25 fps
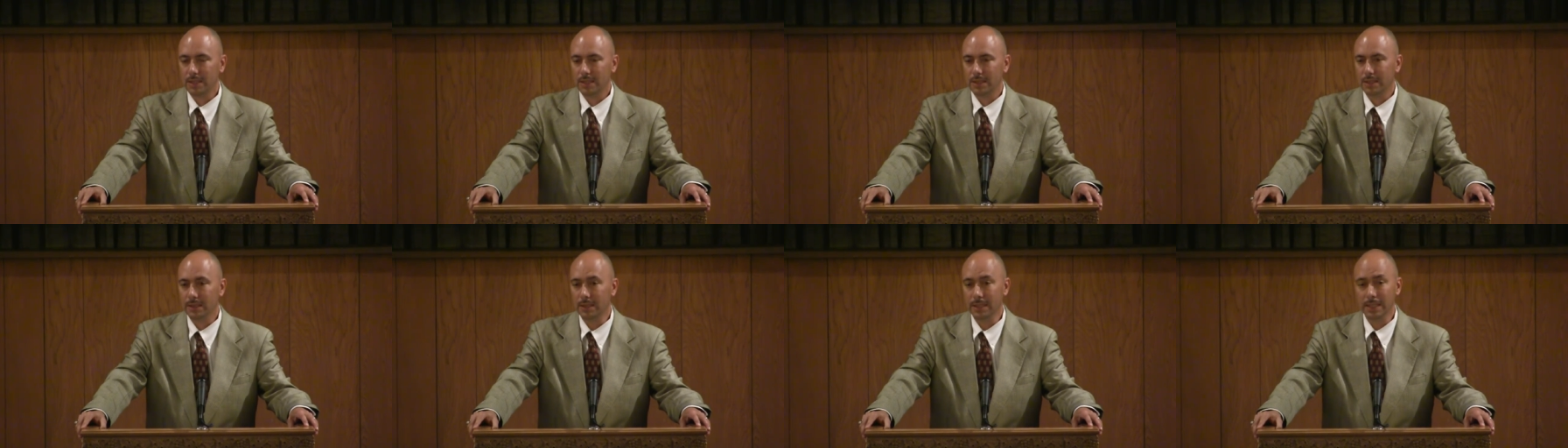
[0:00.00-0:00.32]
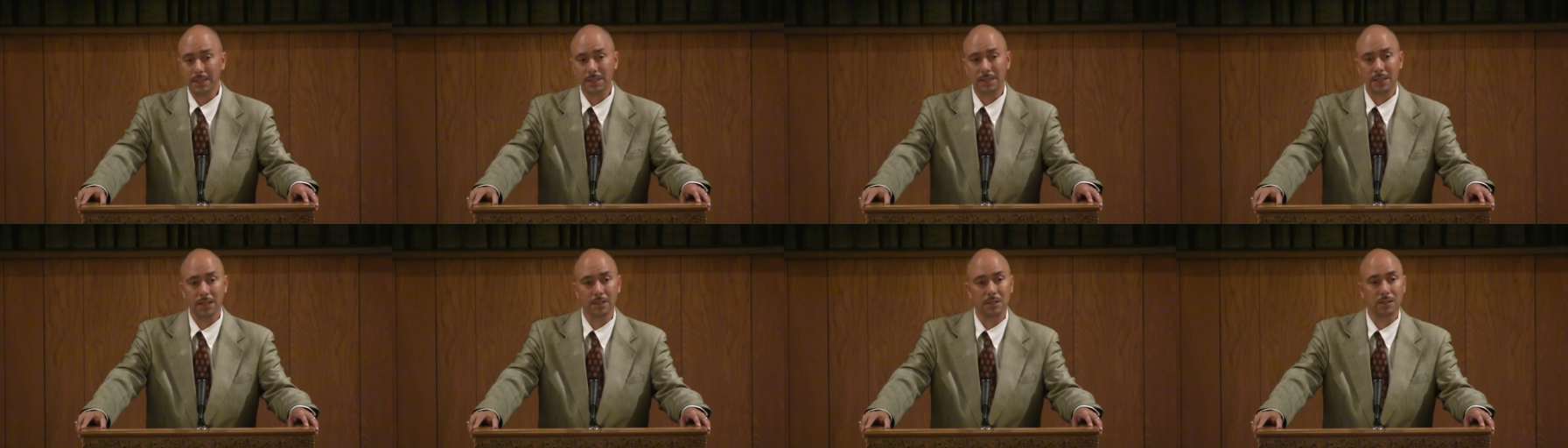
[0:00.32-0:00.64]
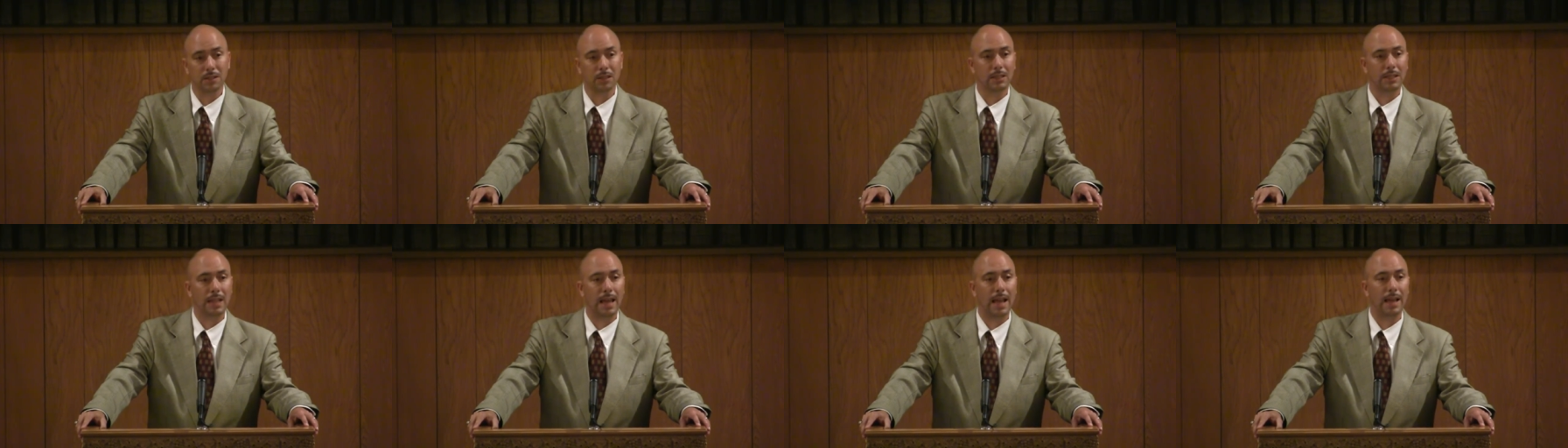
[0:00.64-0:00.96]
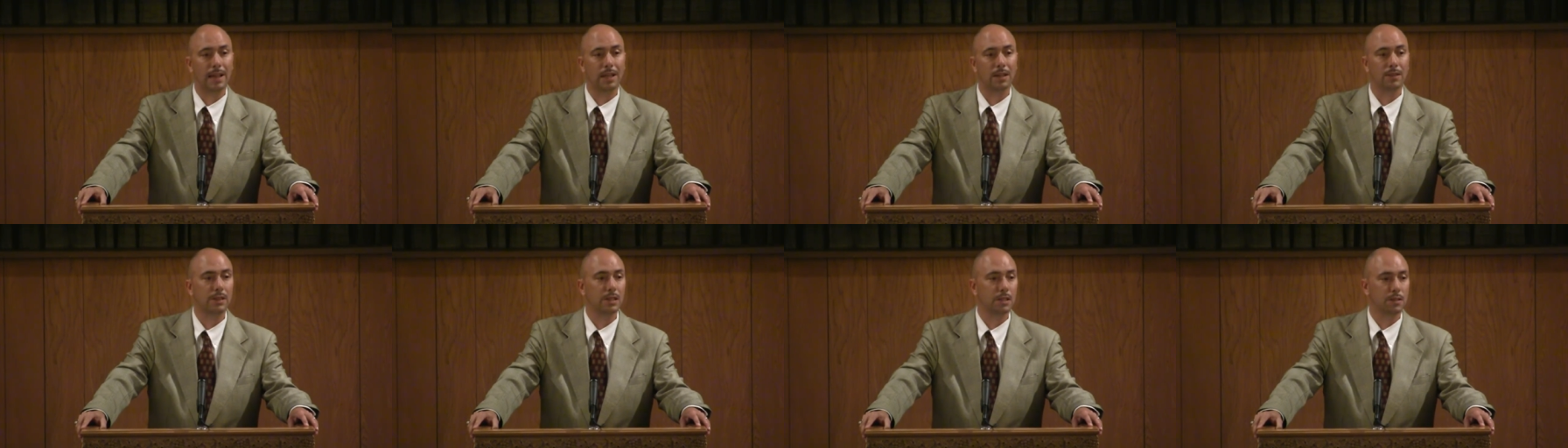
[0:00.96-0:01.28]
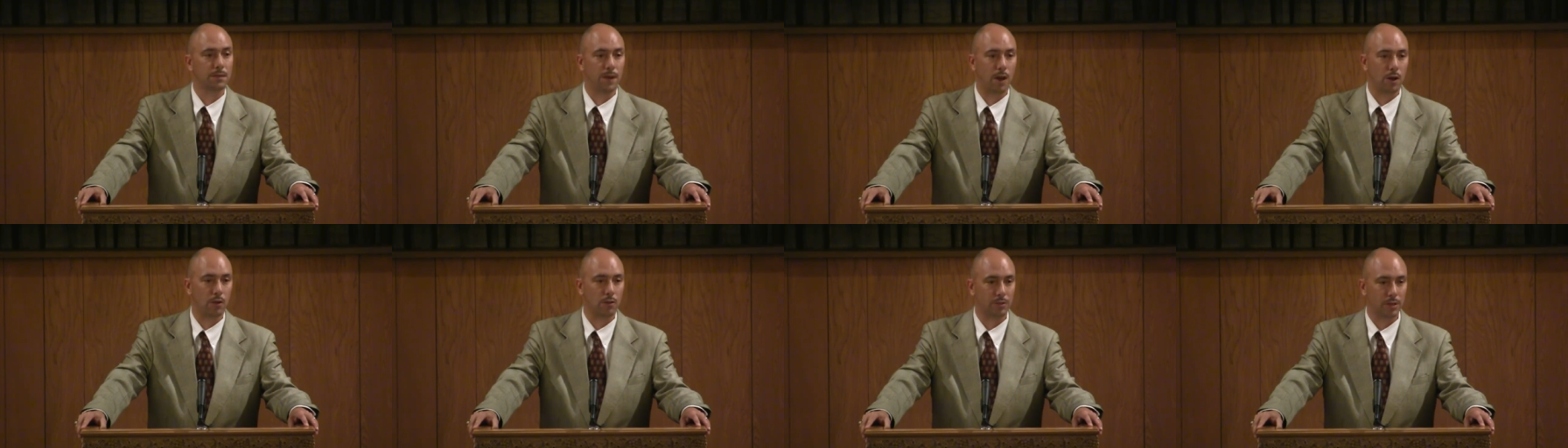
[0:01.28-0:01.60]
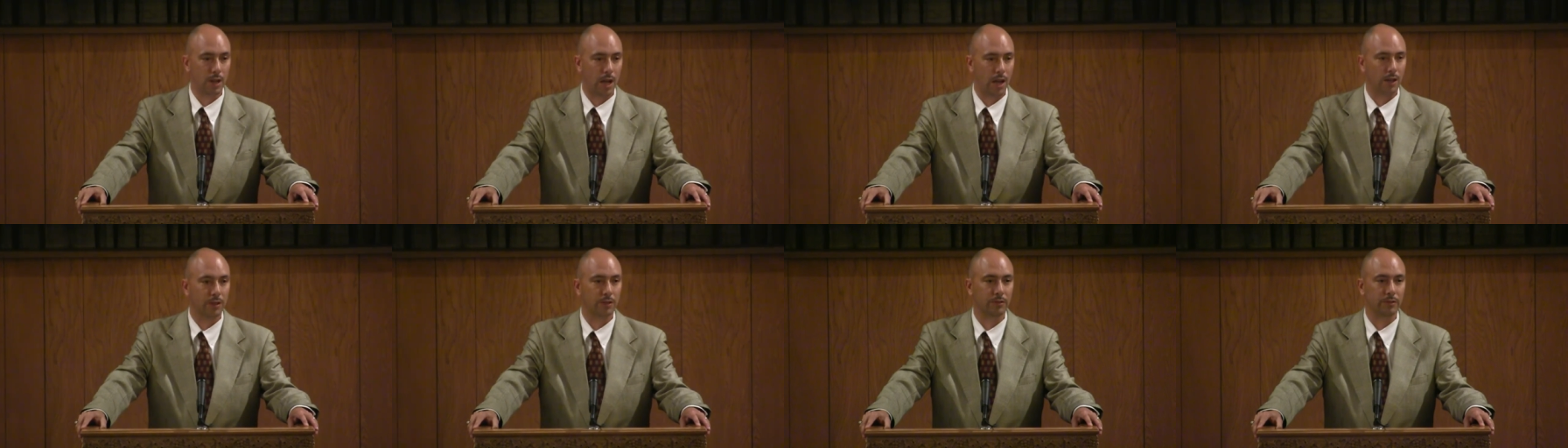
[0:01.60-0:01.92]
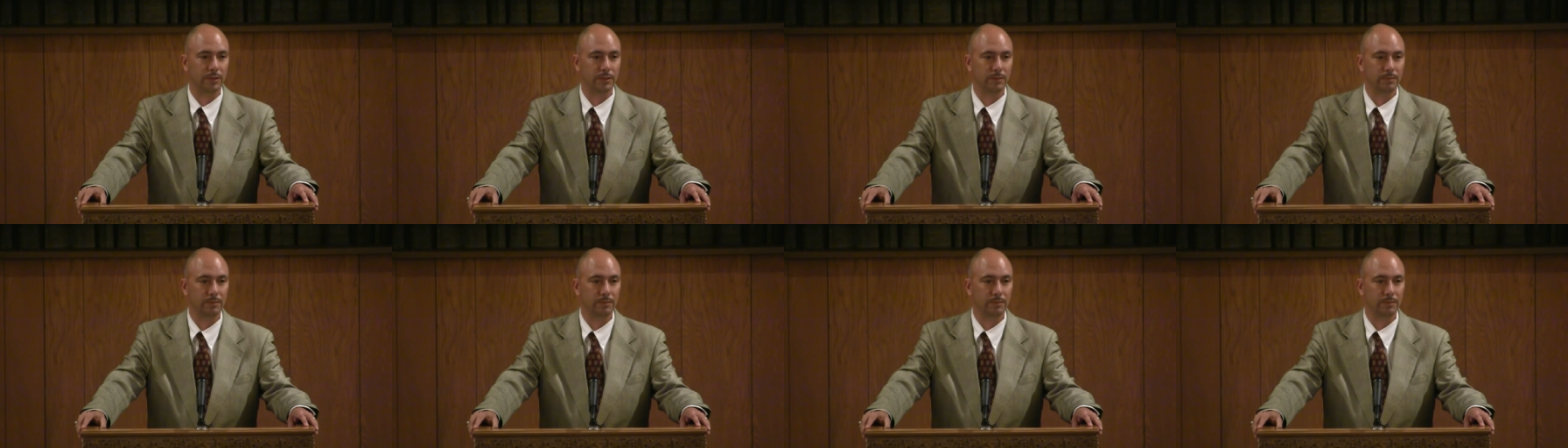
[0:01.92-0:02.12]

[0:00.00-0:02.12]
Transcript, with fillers: This is an attack of his false doctrine.